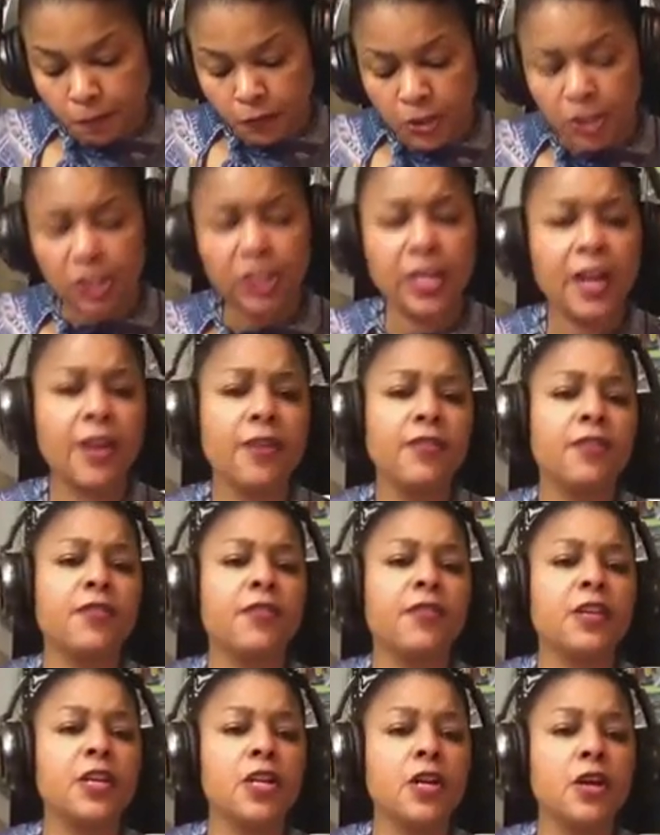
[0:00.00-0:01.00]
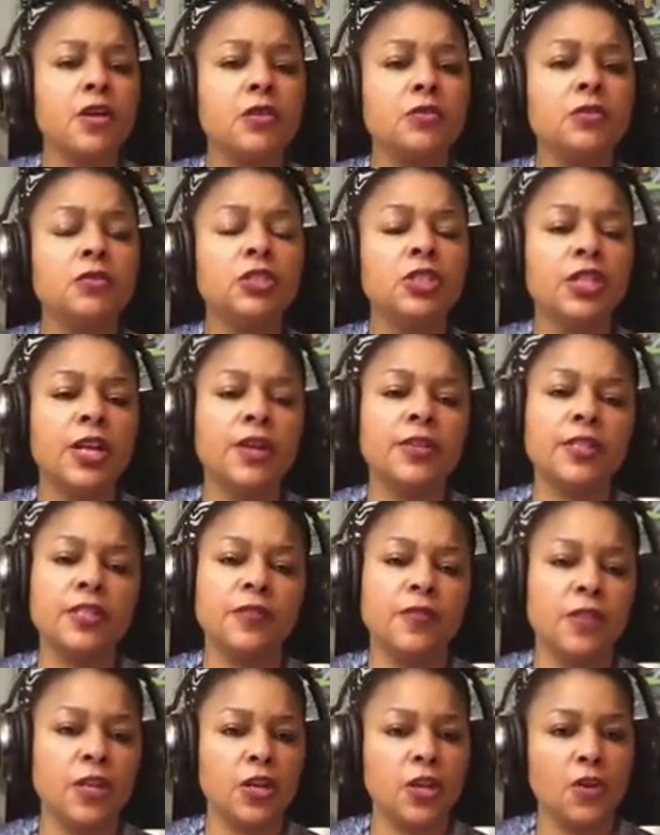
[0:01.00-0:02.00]
Share the video, share this
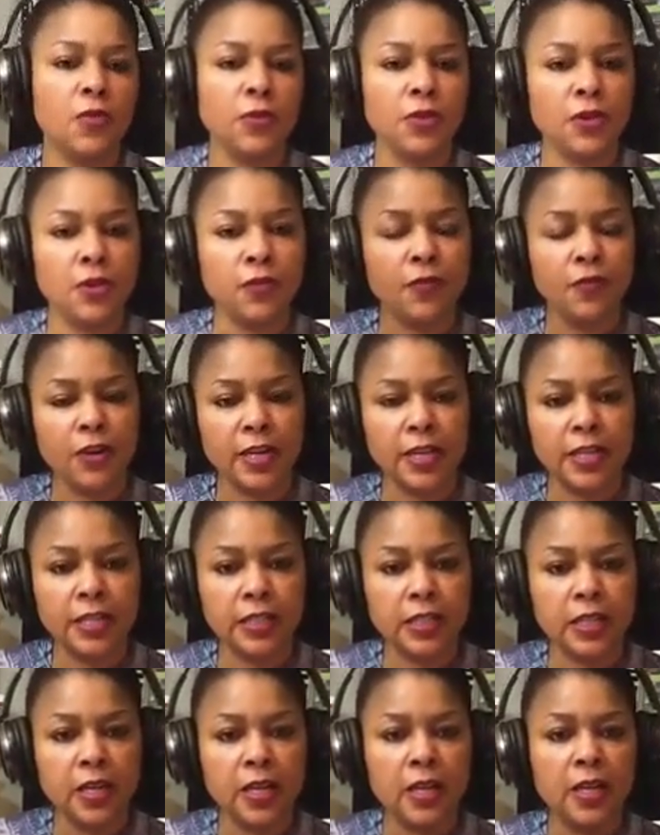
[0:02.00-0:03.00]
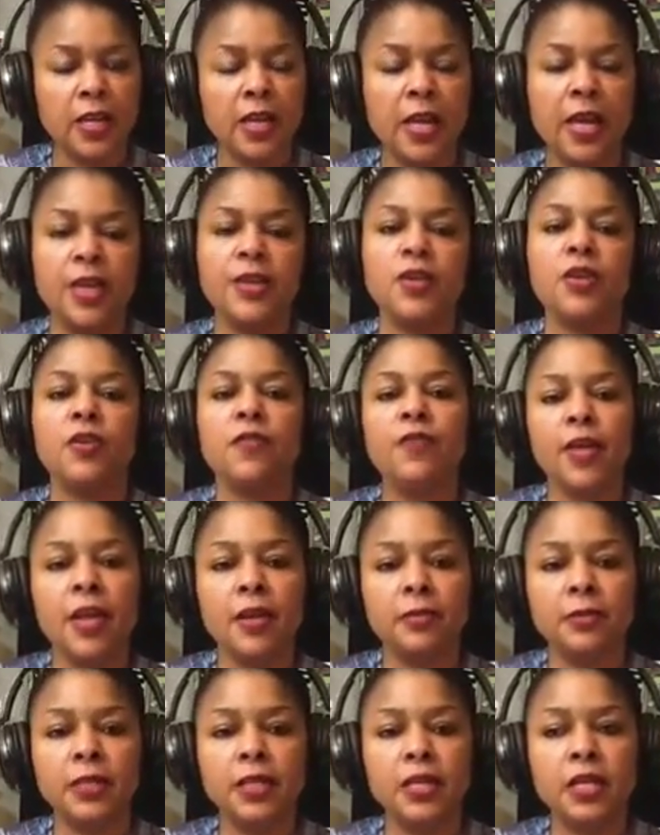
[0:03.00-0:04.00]
video with your friends and your
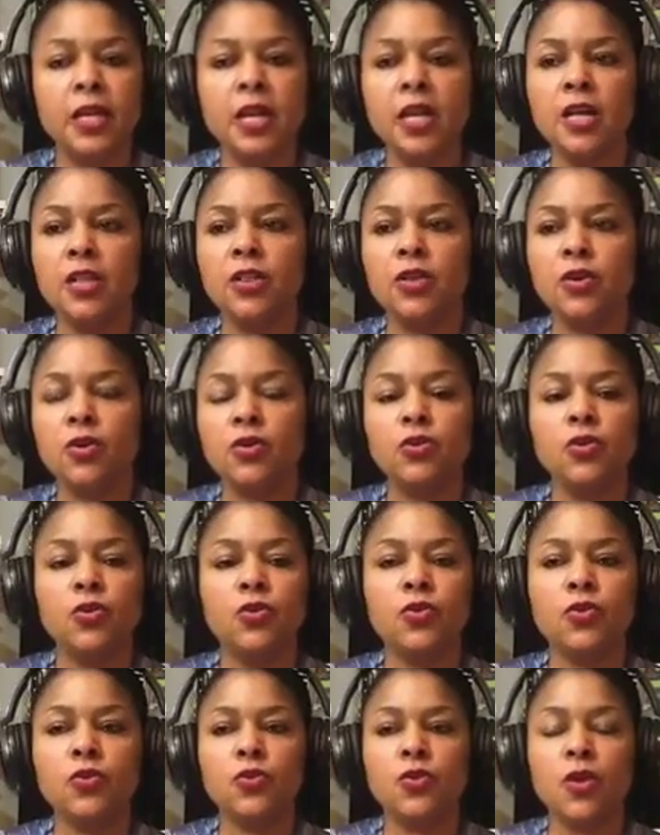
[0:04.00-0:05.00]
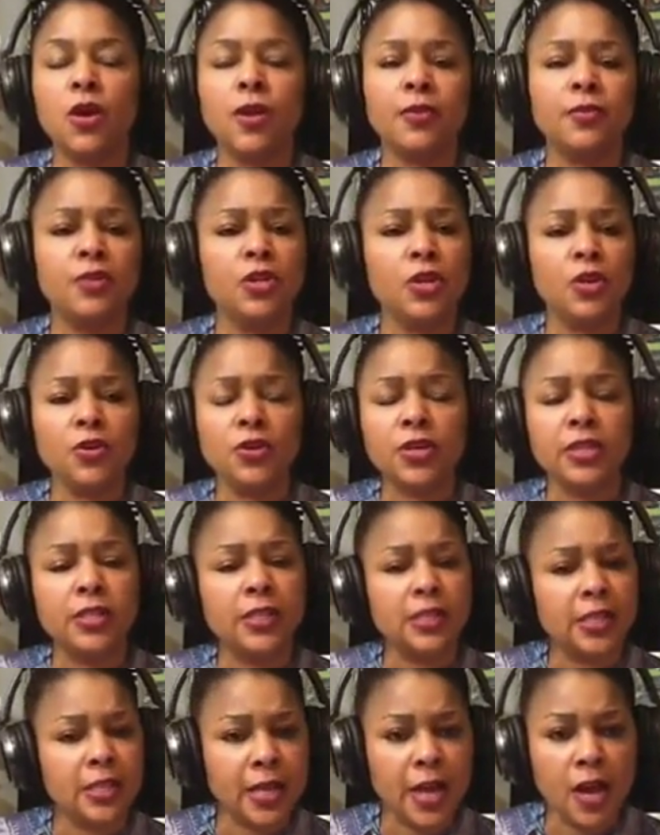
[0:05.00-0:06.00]
family, those who, you can
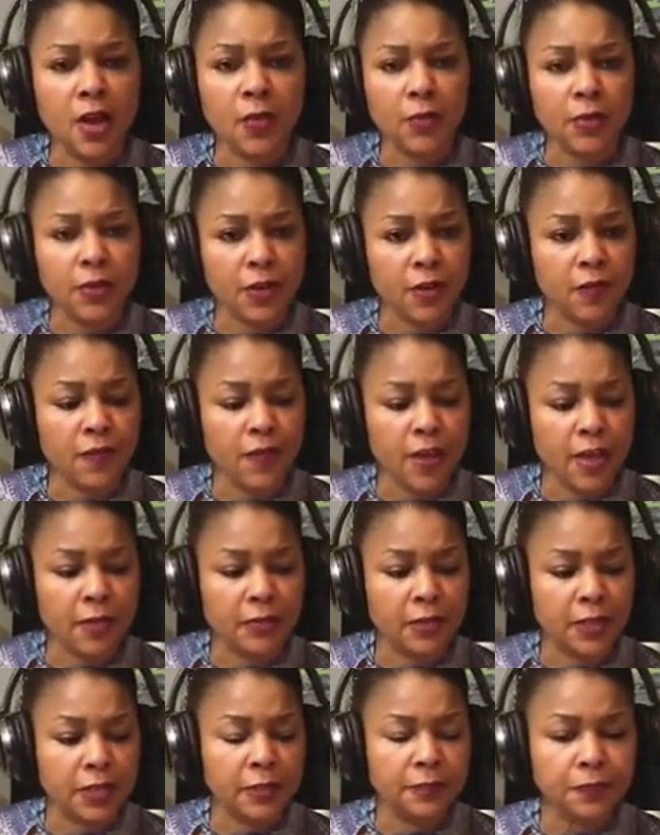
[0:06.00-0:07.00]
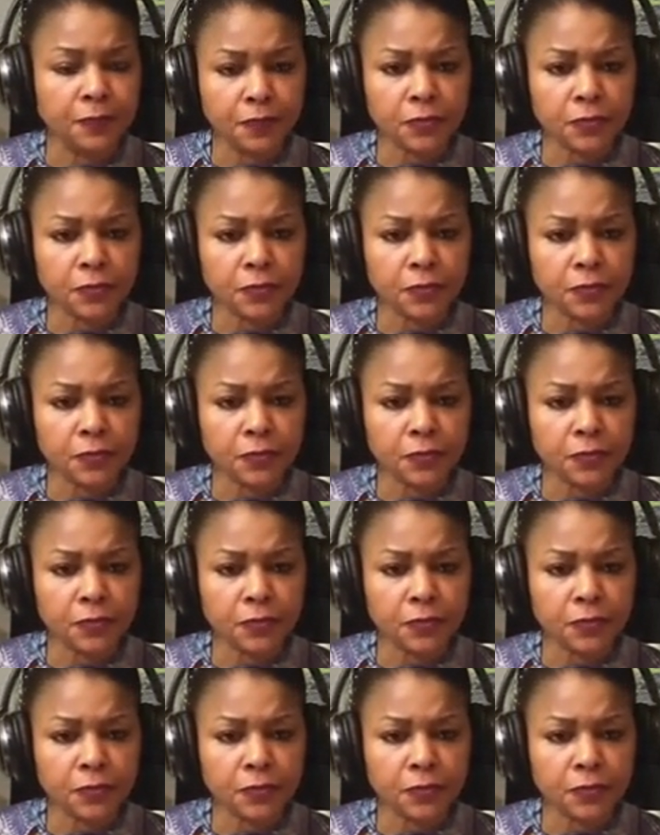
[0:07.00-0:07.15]
sit down with your family